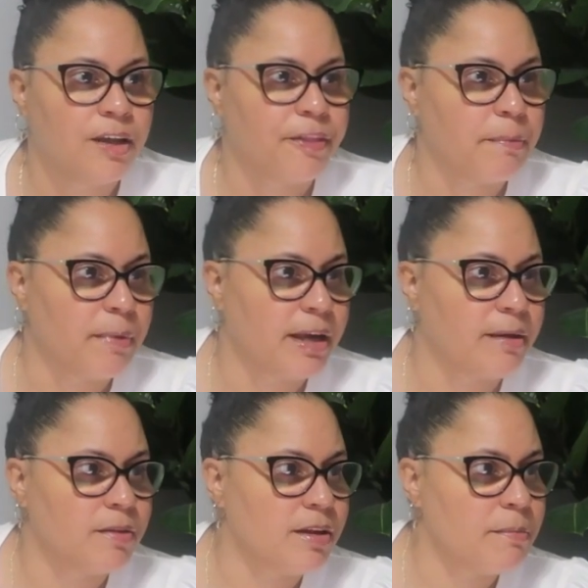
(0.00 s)

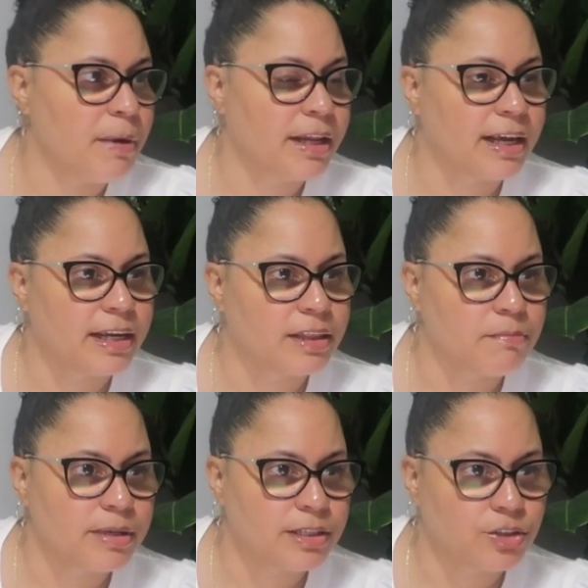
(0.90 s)
It may not get the
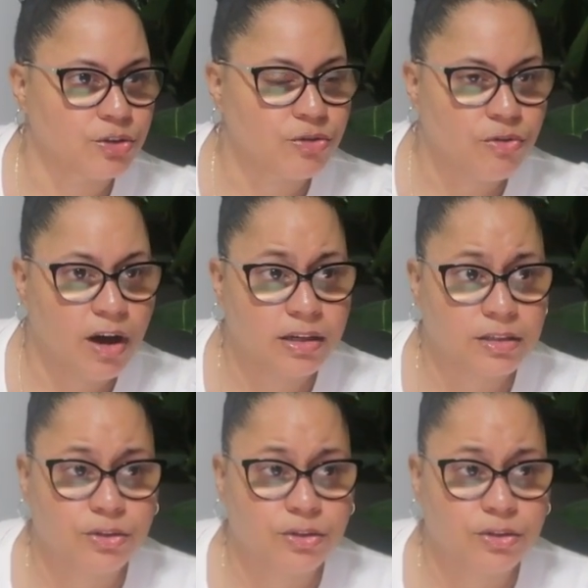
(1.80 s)
message across.